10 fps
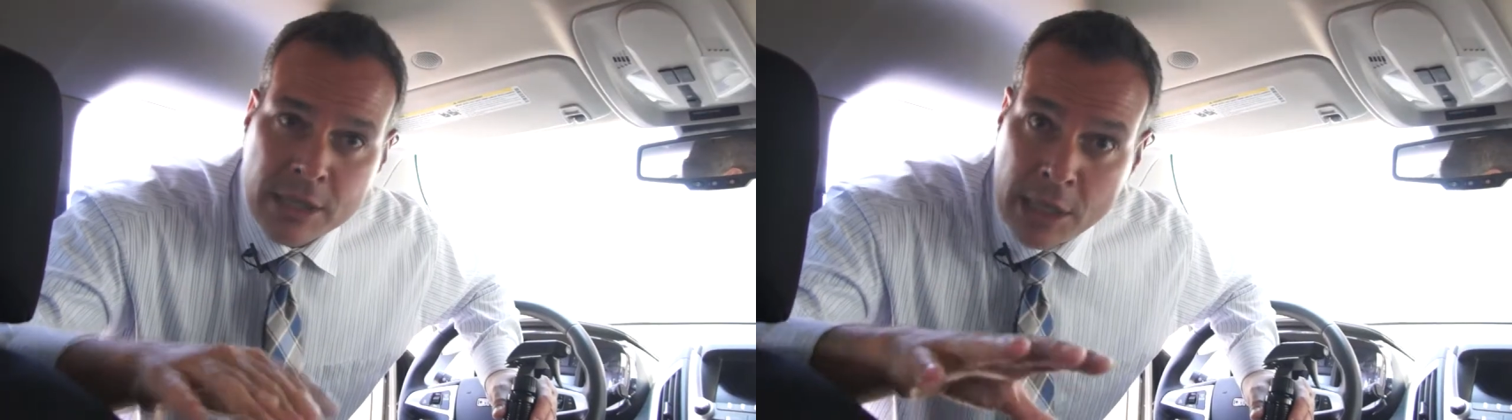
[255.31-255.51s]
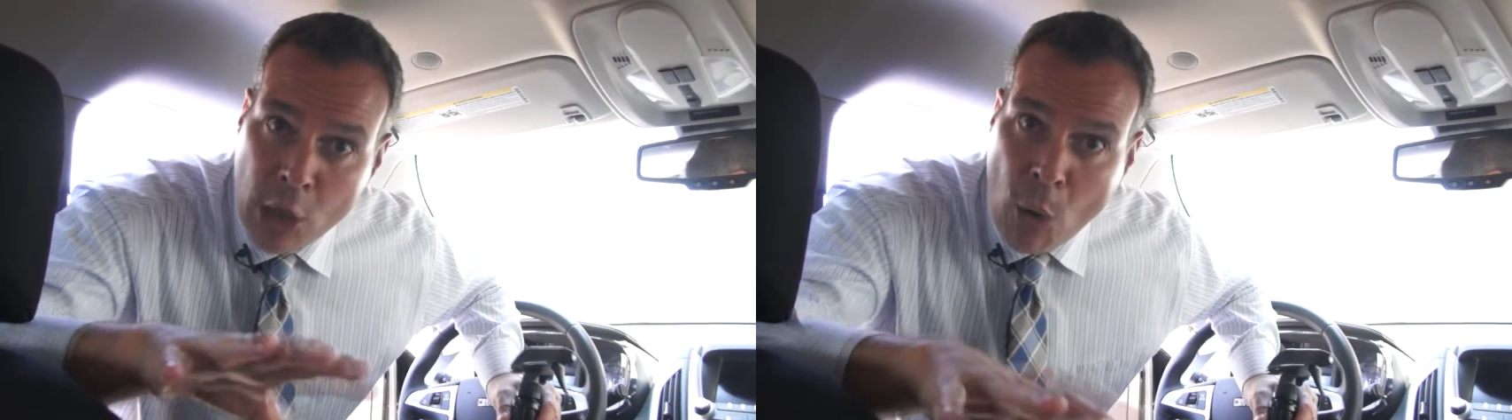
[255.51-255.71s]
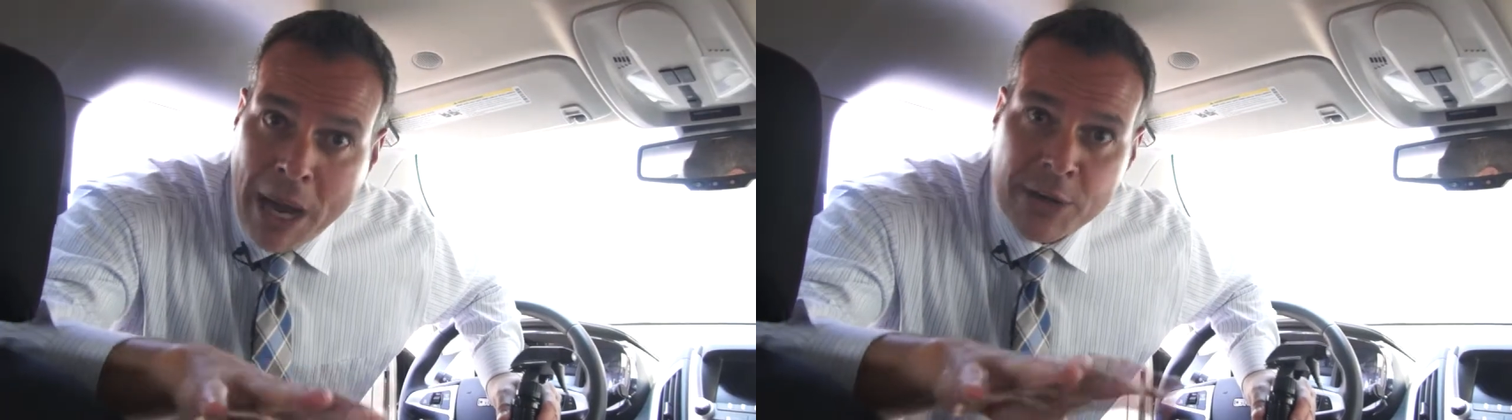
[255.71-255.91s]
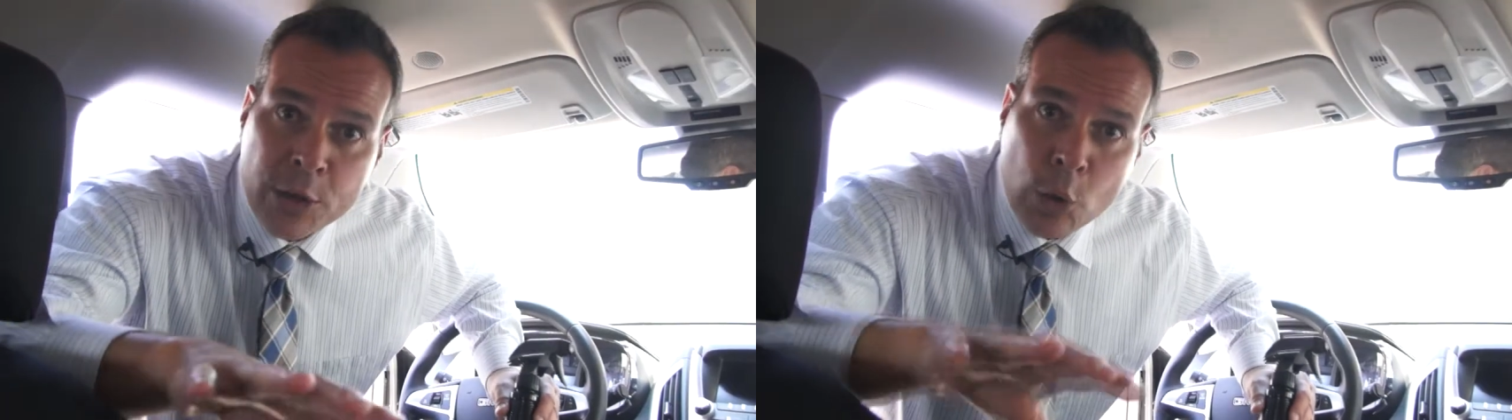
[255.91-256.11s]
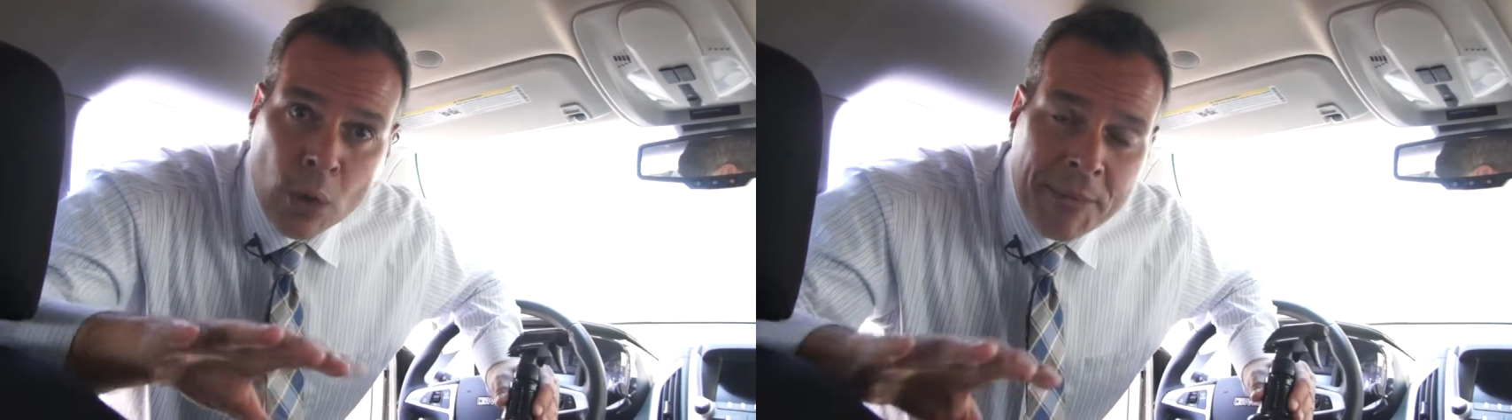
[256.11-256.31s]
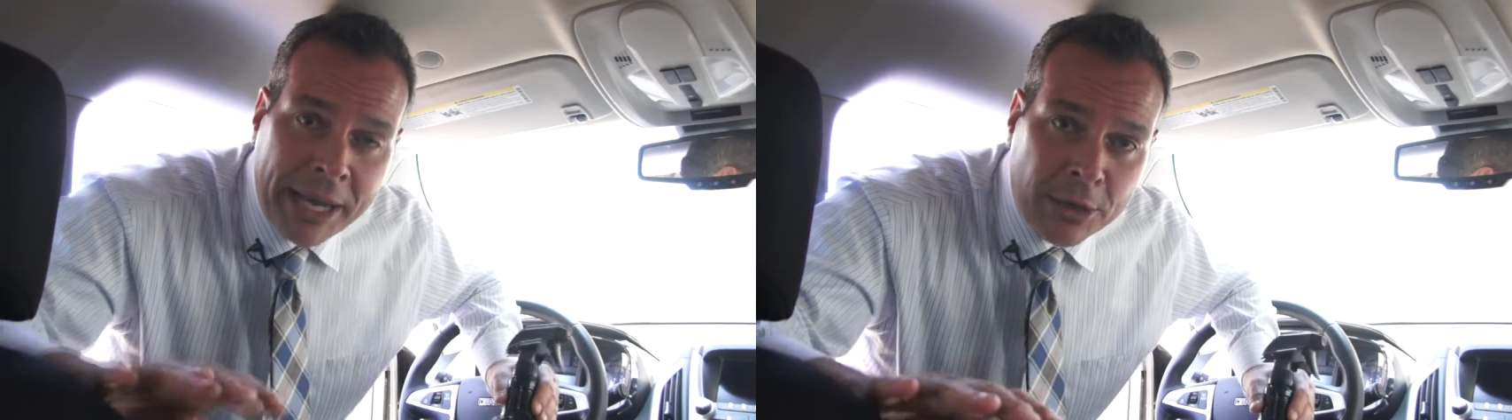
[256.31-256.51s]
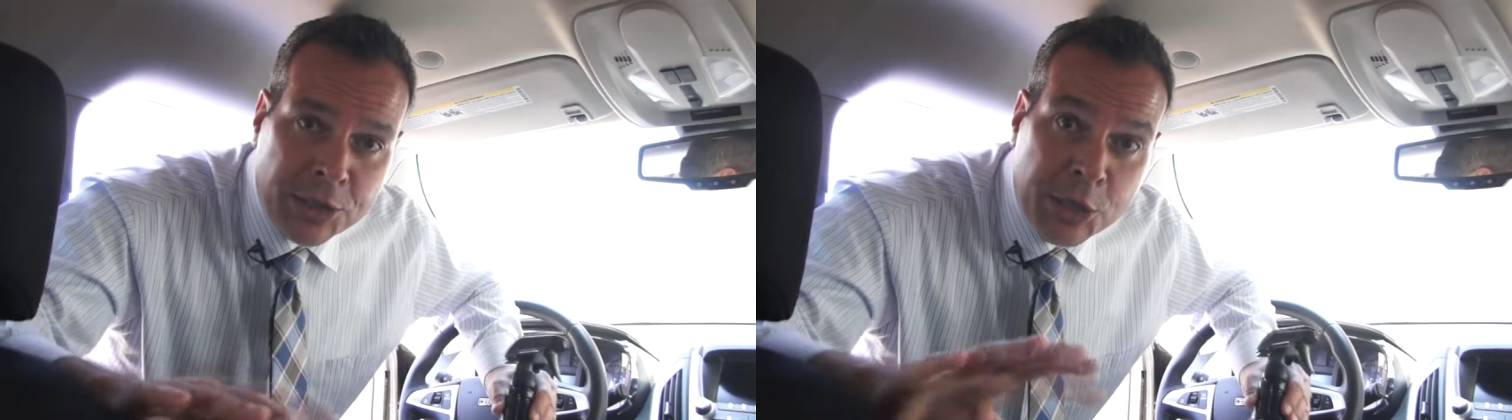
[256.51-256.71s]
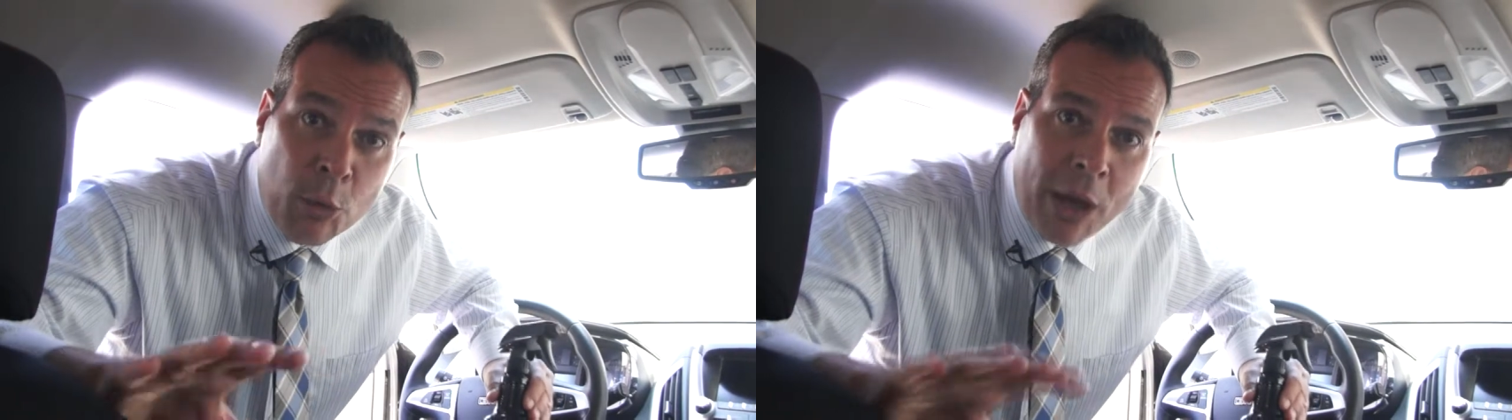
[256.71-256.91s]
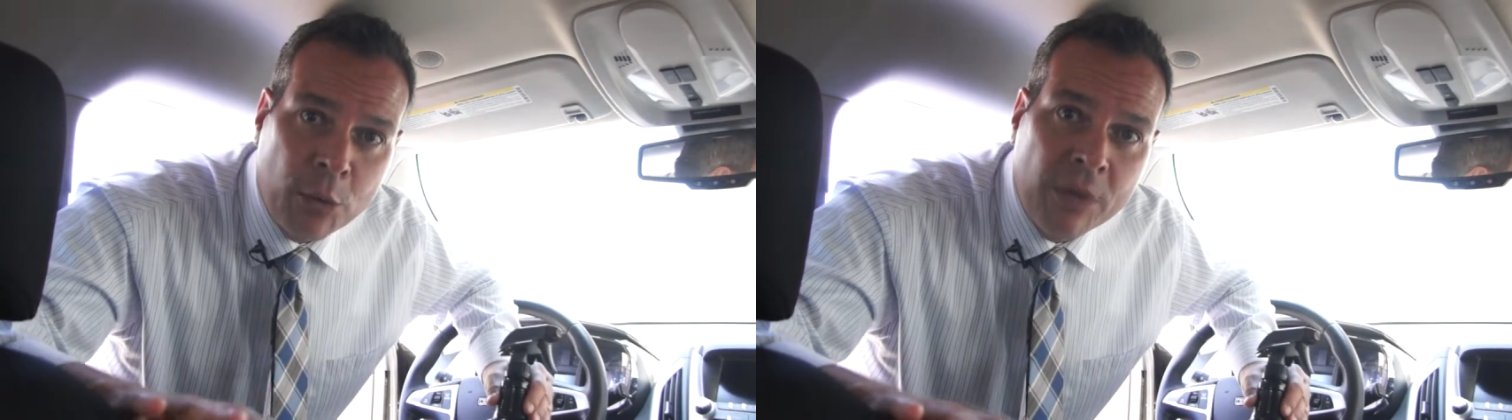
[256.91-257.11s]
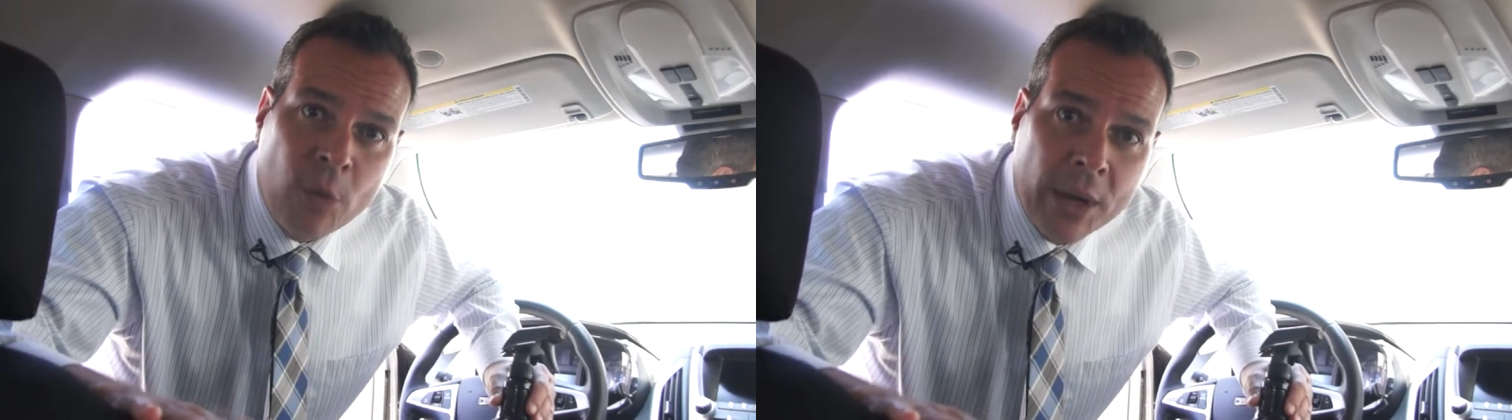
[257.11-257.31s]
can go onto the door panels, and you want
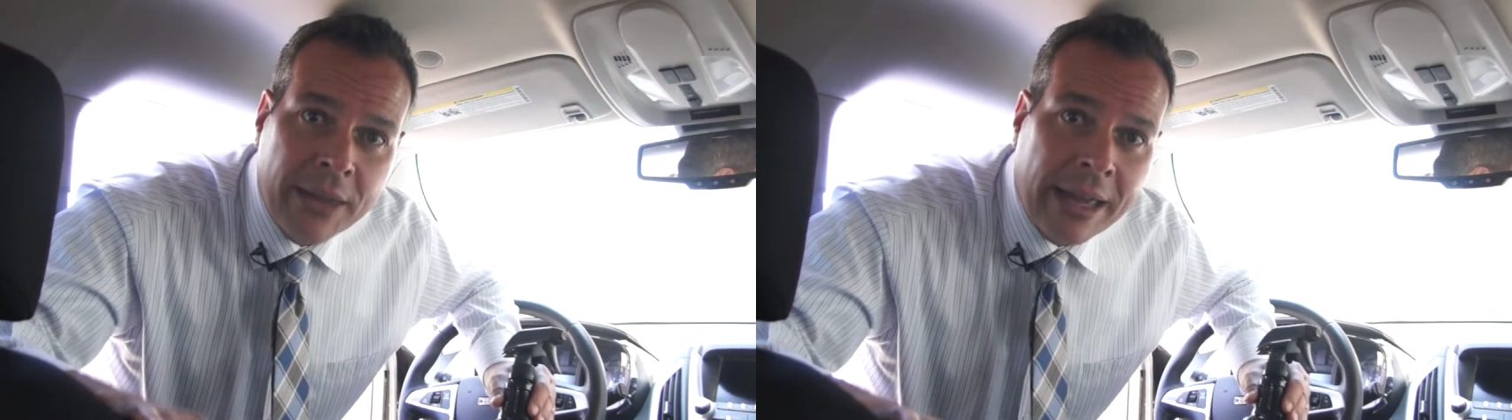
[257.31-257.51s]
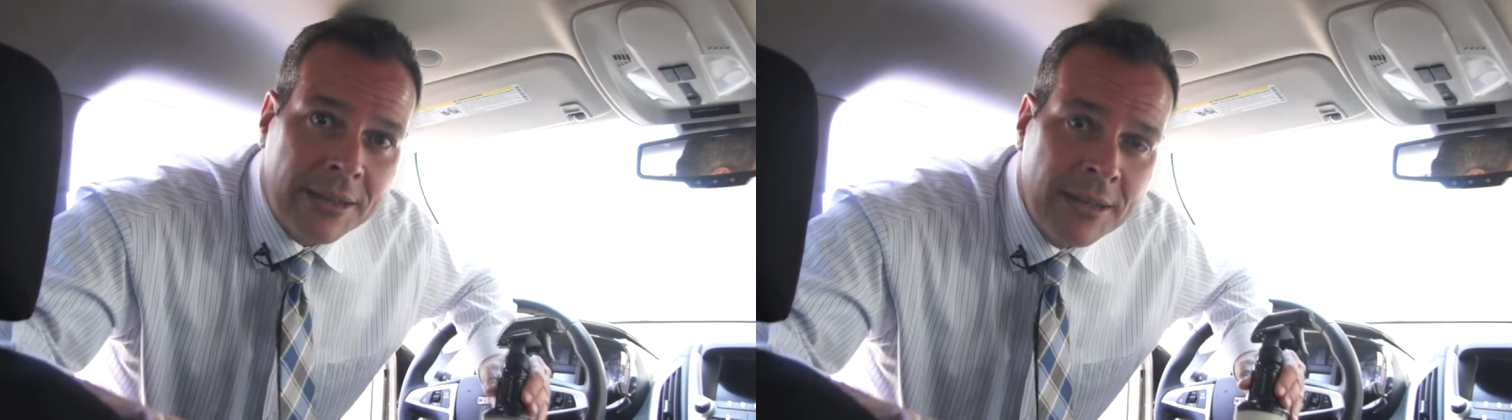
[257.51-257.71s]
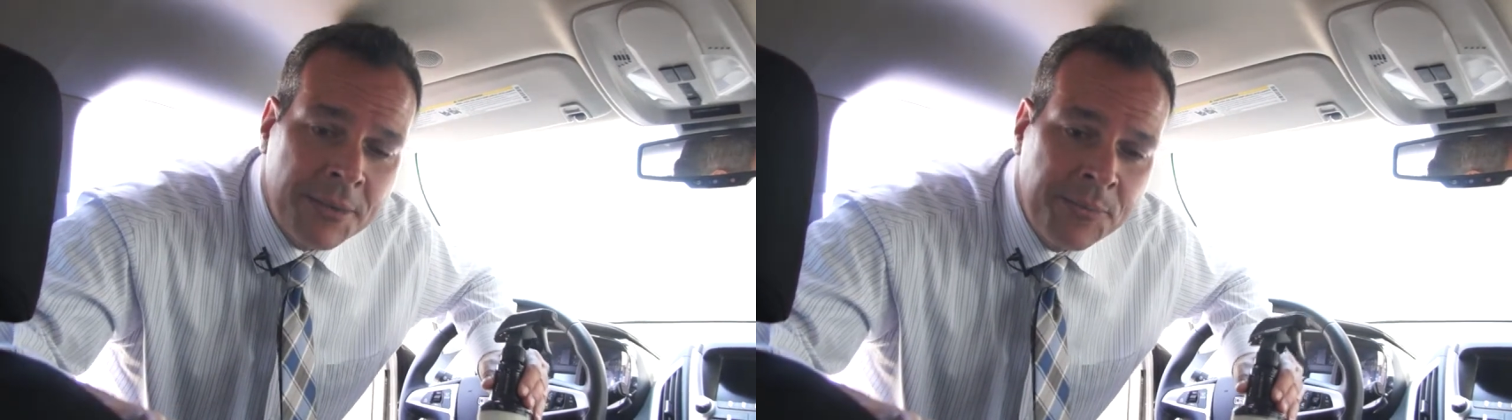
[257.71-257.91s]
to avoid that.